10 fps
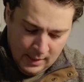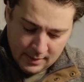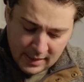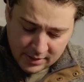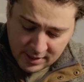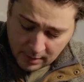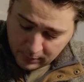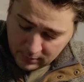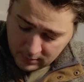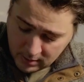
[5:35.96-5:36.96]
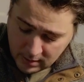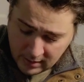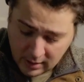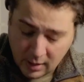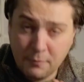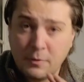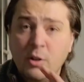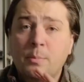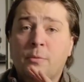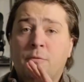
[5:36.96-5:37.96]
Next up, again, a
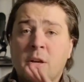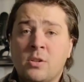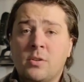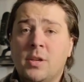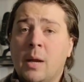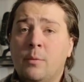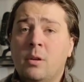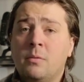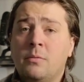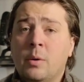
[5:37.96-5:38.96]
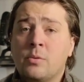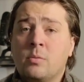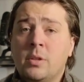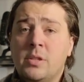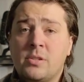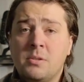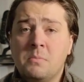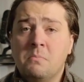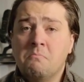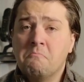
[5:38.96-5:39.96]
very professional camera that was released
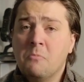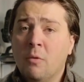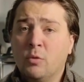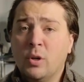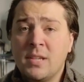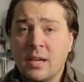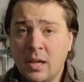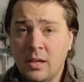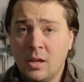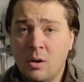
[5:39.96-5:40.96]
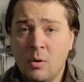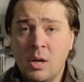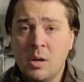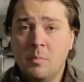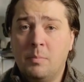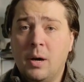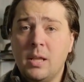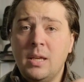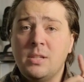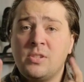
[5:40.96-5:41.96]
over a decade ago, but
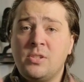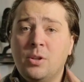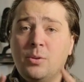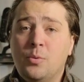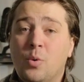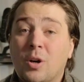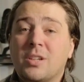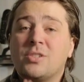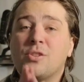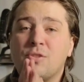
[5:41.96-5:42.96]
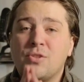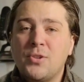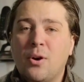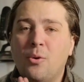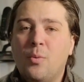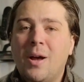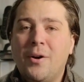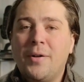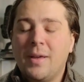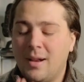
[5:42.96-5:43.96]
it still works so
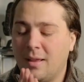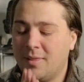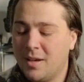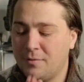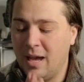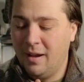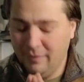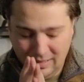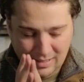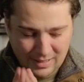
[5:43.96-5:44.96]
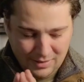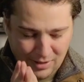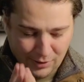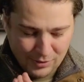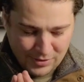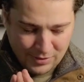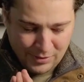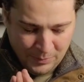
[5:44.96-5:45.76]
well, and I love having it in the arsenal,